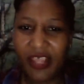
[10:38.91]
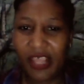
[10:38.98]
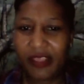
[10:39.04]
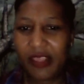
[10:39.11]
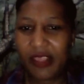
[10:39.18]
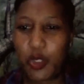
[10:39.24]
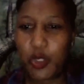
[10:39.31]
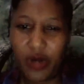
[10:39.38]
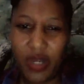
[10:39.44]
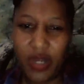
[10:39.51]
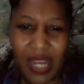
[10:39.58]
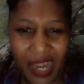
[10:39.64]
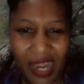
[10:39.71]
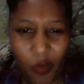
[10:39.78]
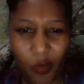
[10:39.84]
that you really kind
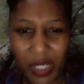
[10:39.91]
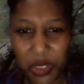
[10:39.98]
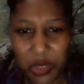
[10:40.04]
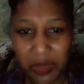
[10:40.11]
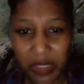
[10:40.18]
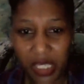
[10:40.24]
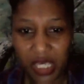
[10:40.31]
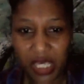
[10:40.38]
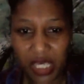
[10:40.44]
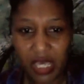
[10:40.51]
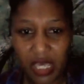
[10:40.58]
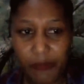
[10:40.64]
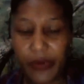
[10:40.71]
of want to keep,